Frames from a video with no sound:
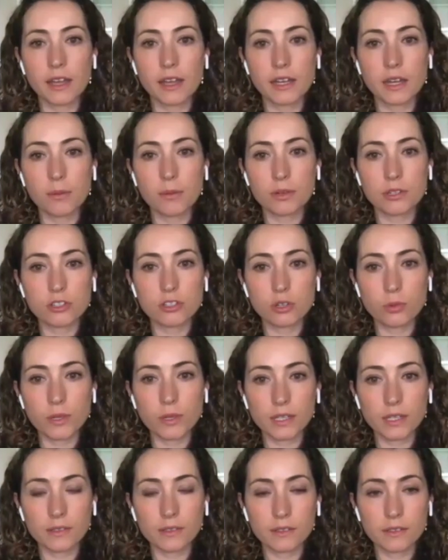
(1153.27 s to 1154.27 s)
and number two,
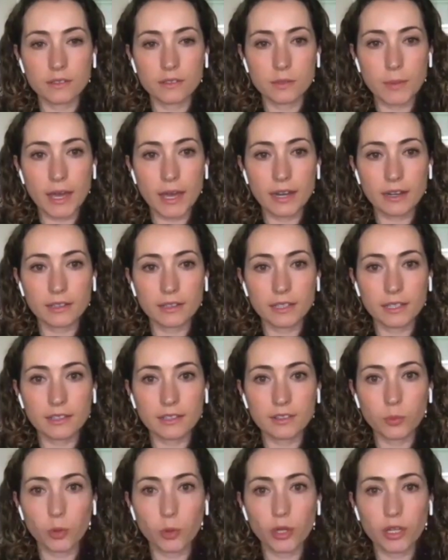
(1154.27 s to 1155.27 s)
we can systematically
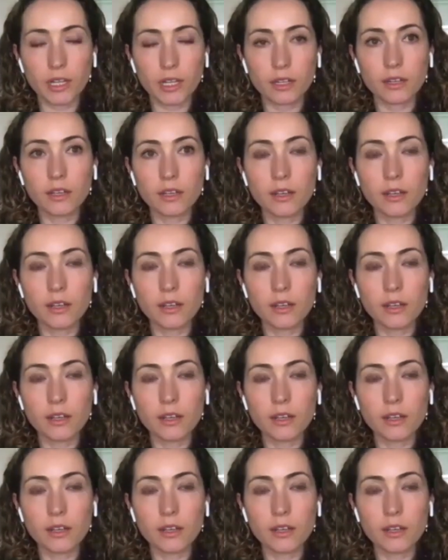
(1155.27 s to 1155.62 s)
exploit it.